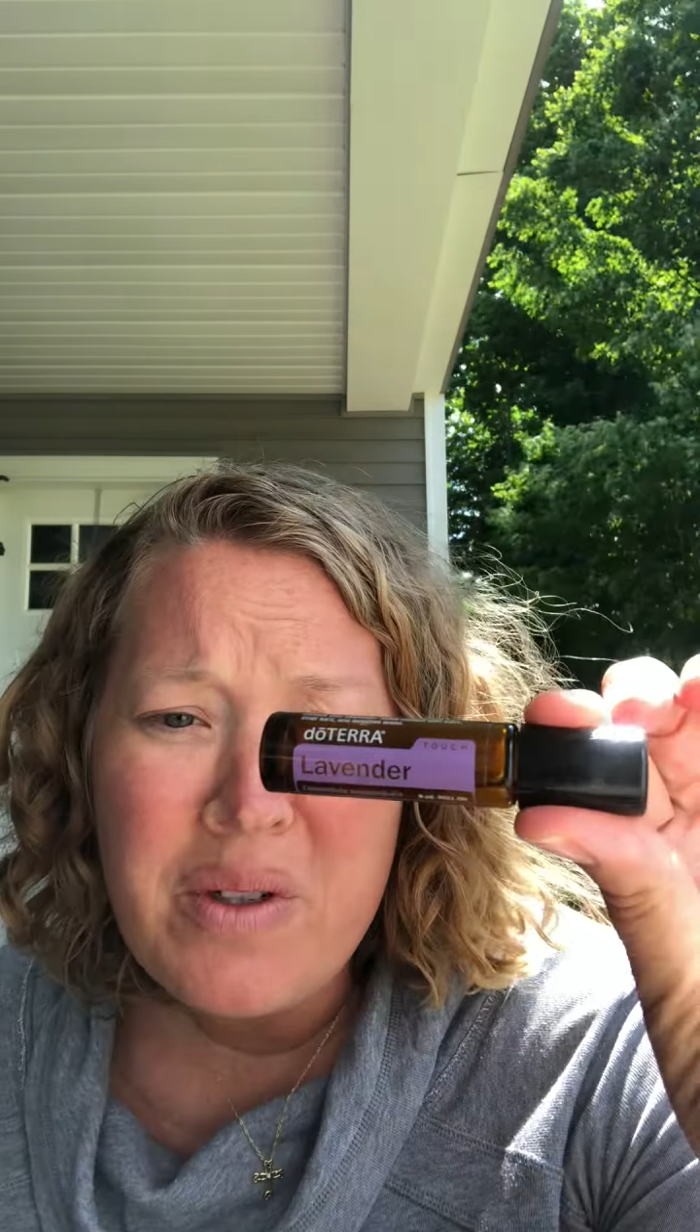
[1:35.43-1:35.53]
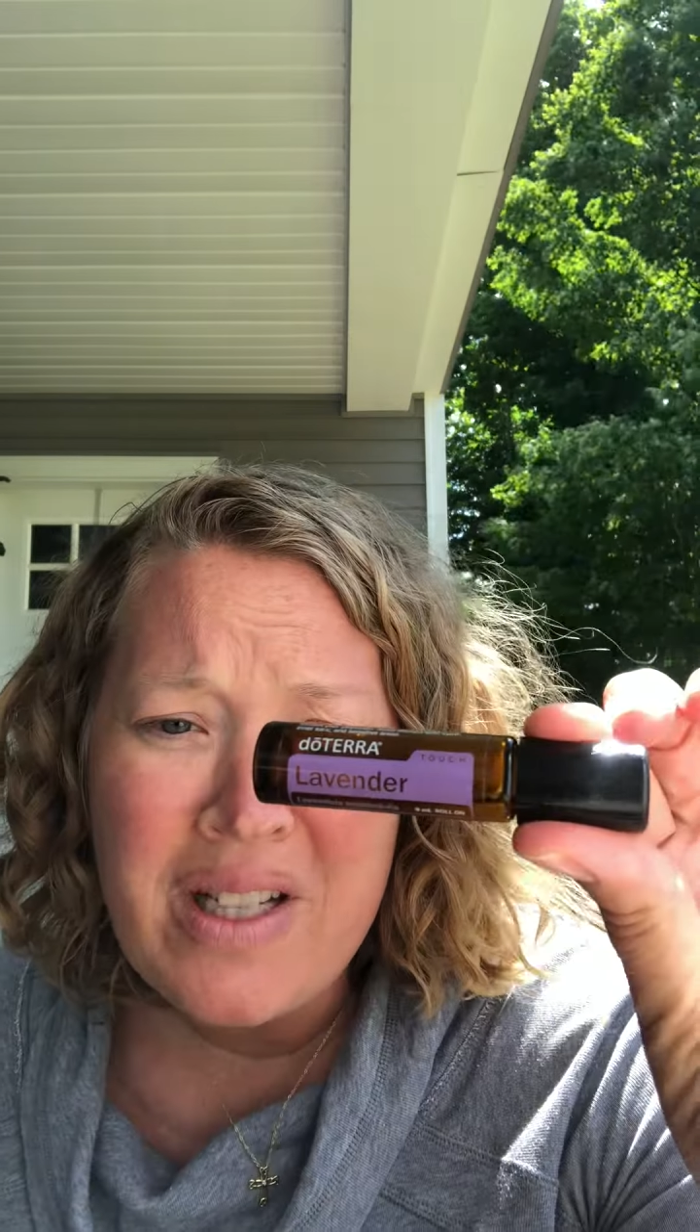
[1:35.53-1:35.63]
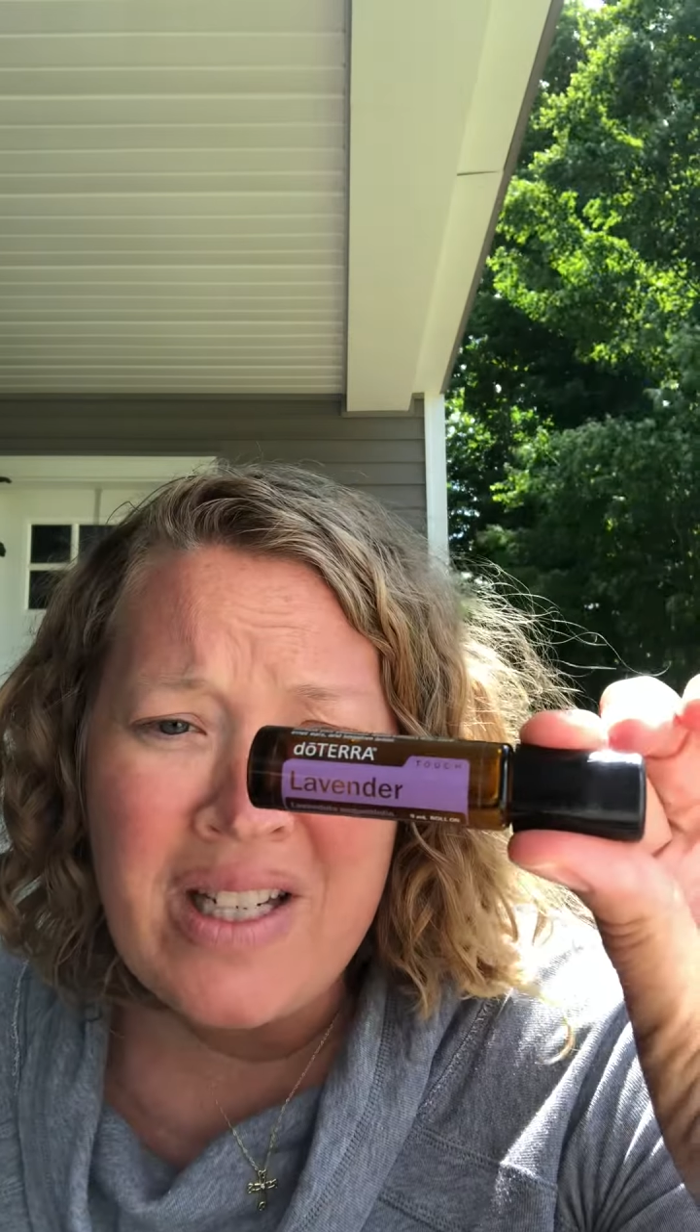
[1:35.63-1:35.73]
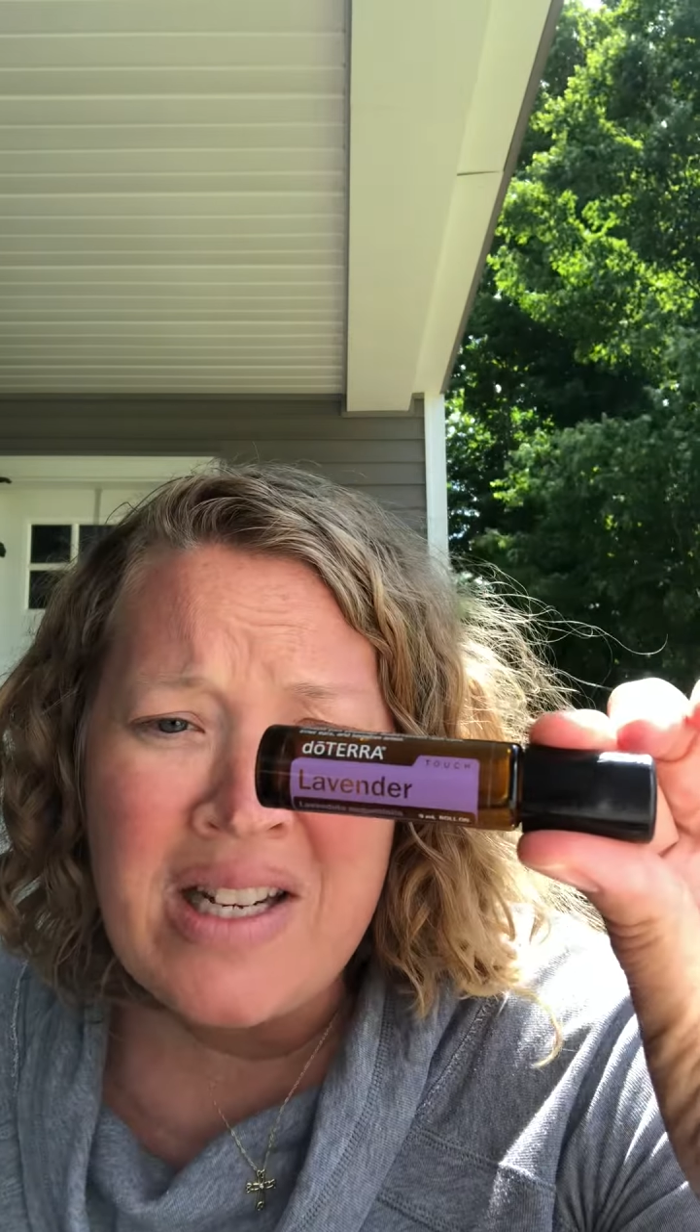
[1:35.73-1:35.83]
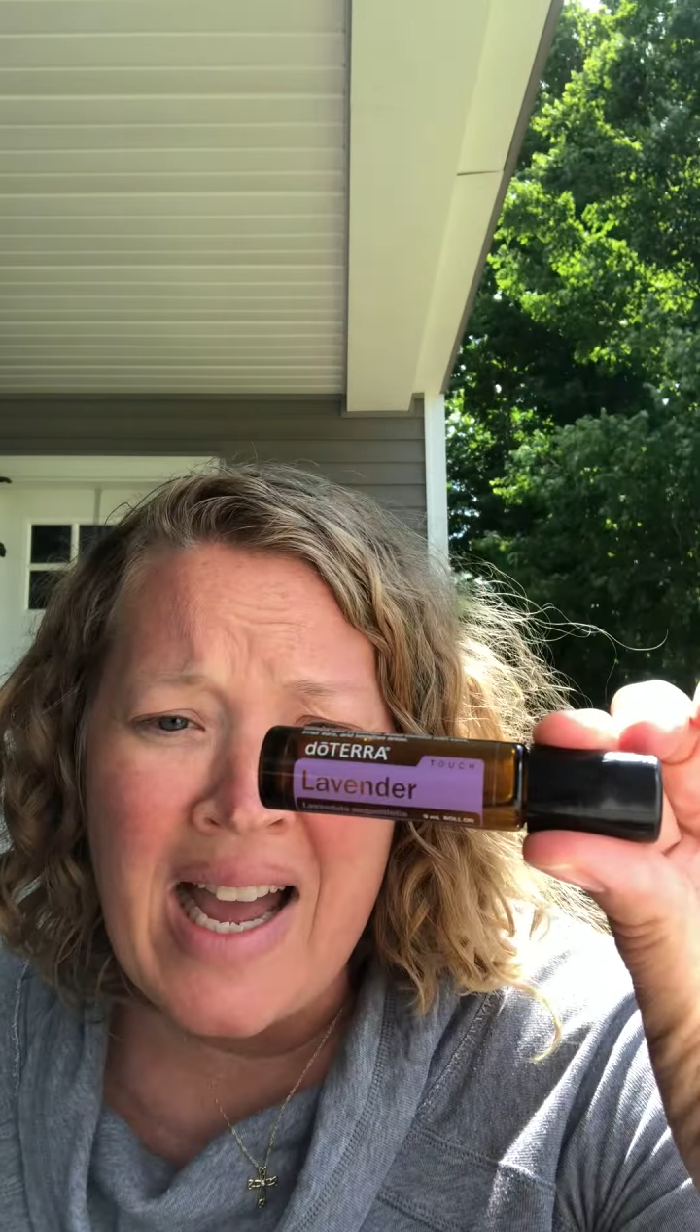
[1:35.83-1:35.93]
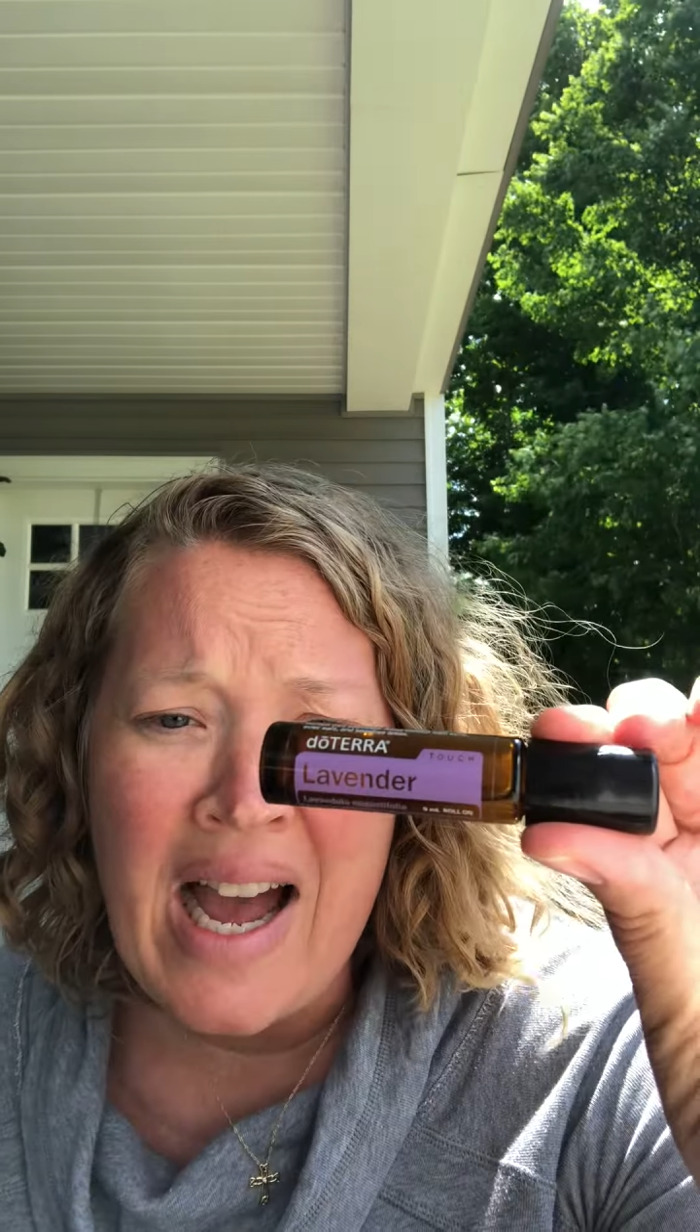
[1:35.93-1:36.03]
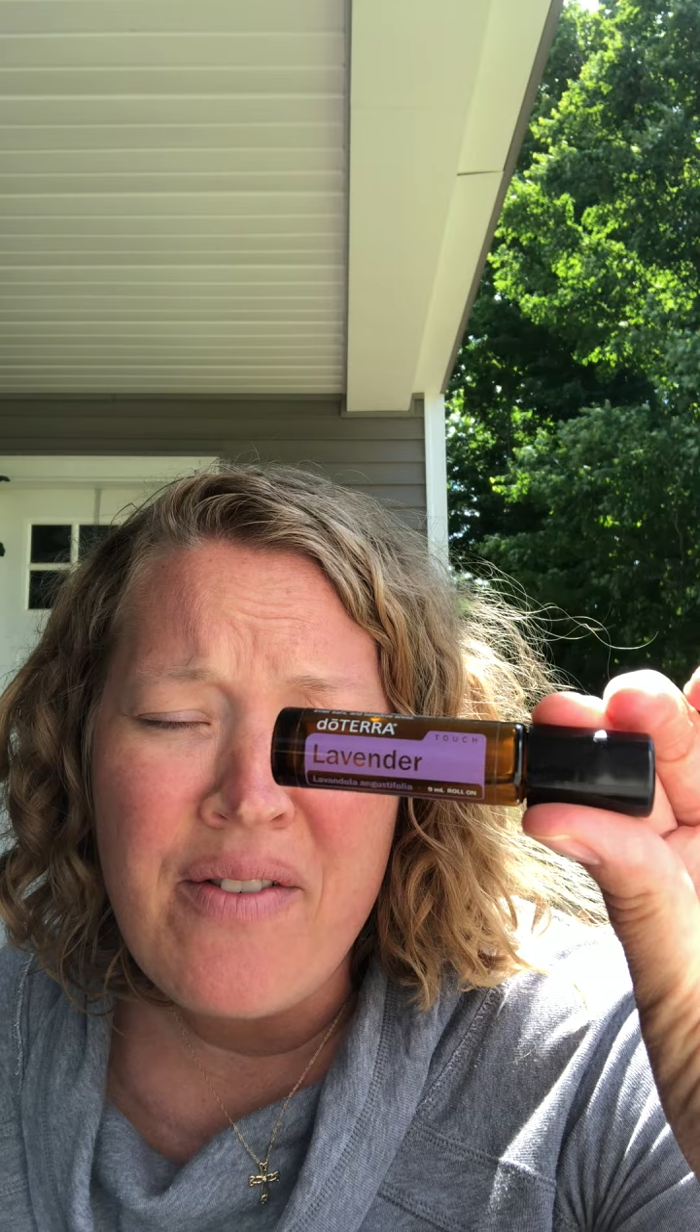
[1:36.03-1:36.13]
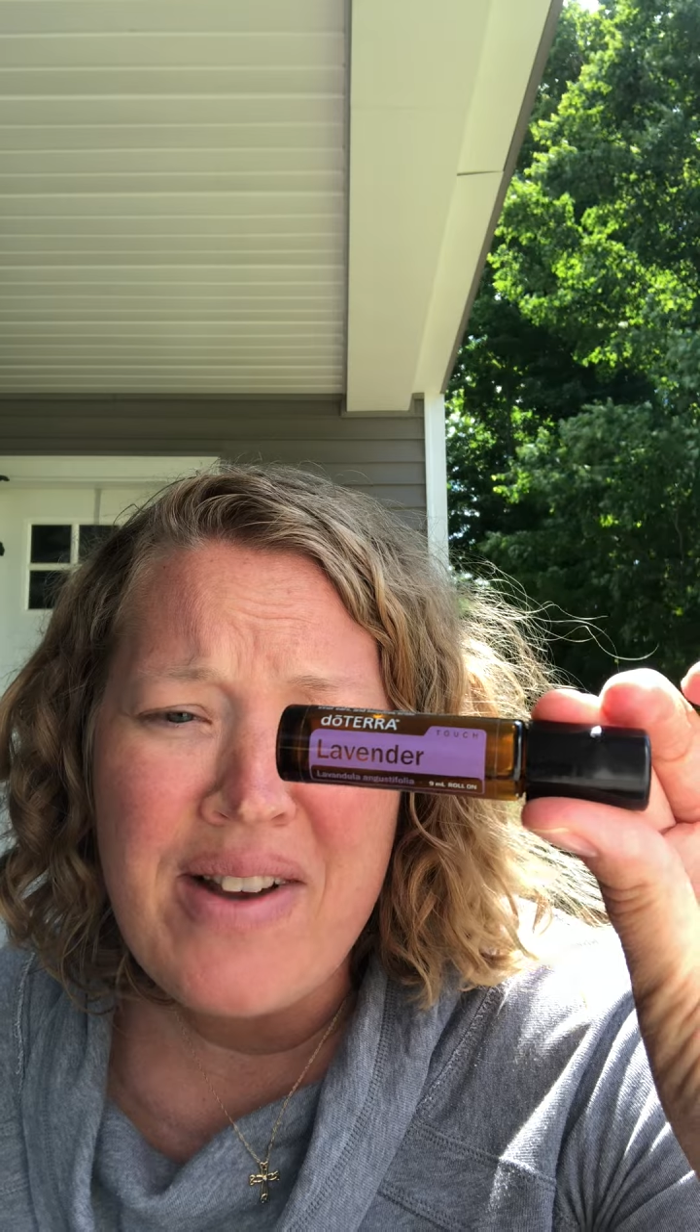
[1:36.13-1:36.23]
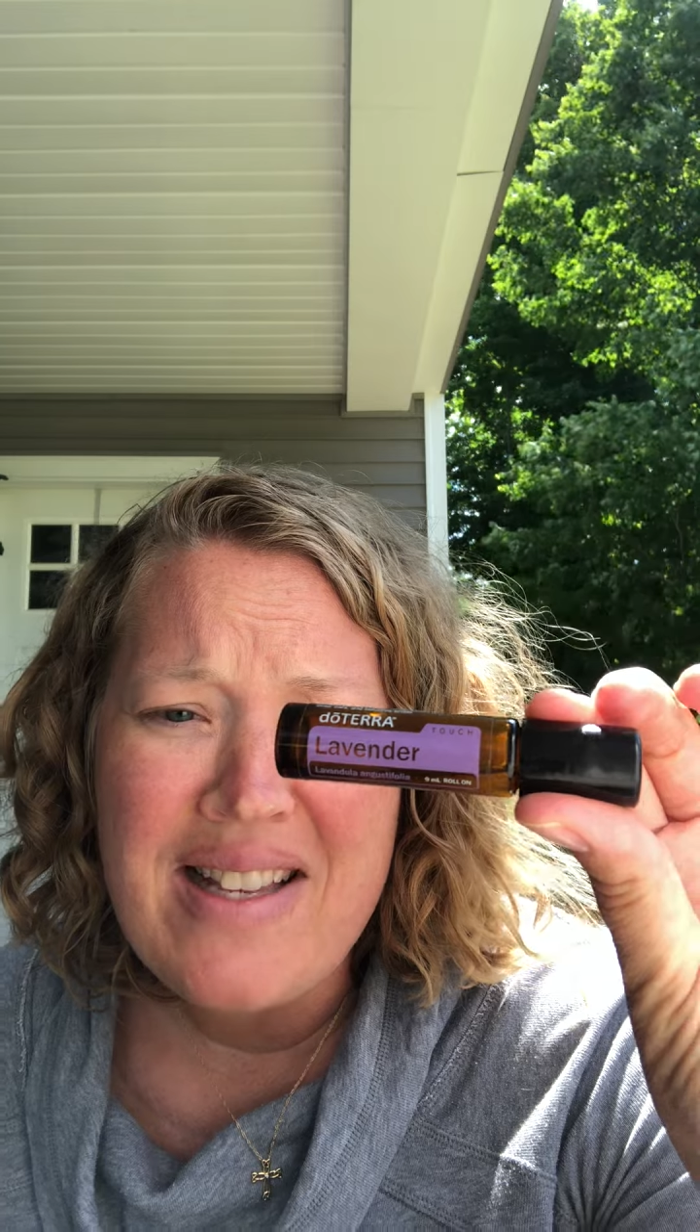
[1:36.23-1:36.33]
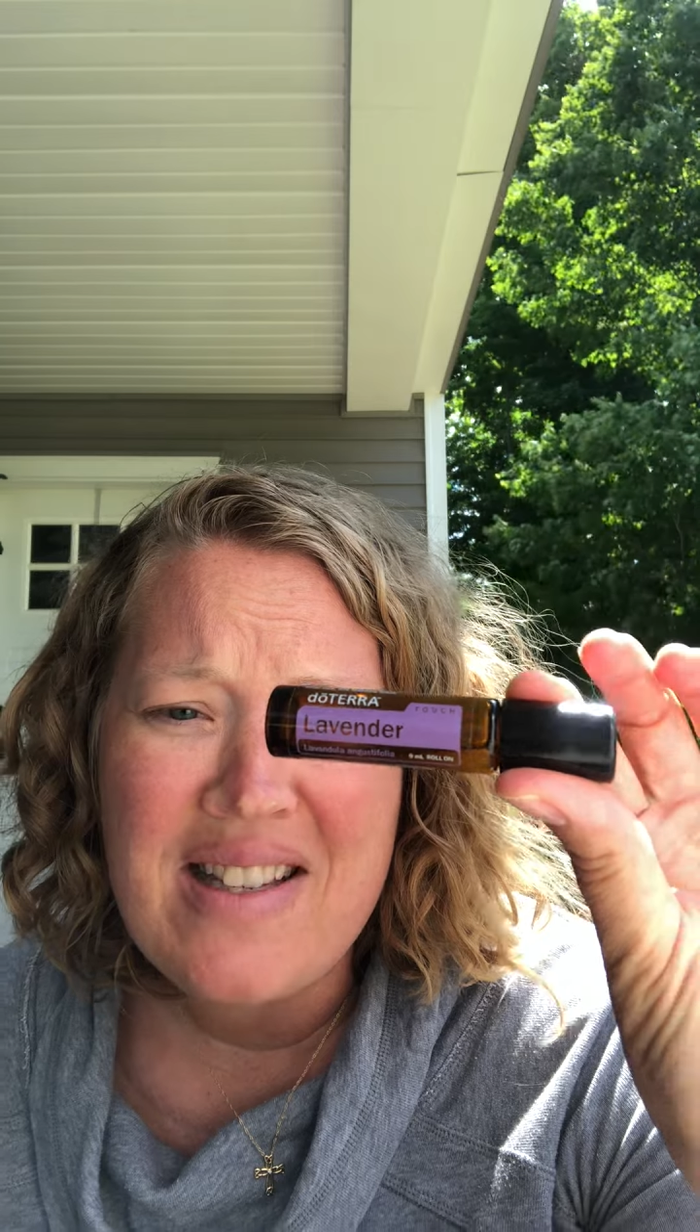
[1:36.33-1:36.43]
really need to
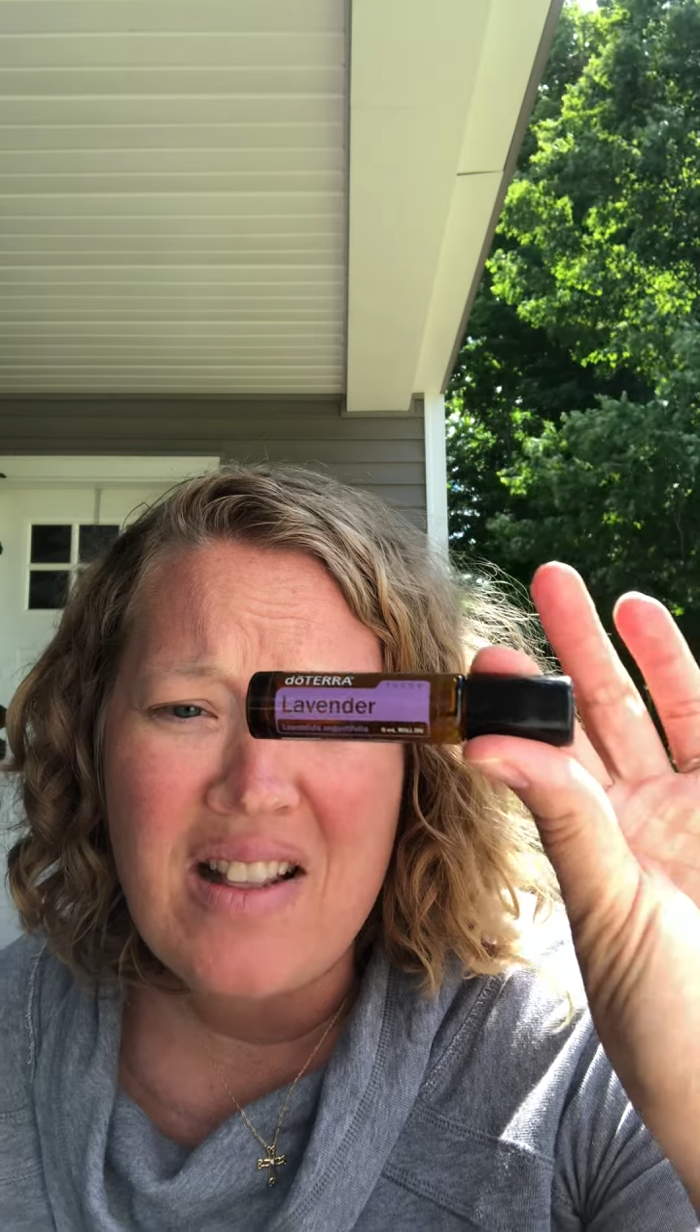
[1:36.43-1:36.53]
have is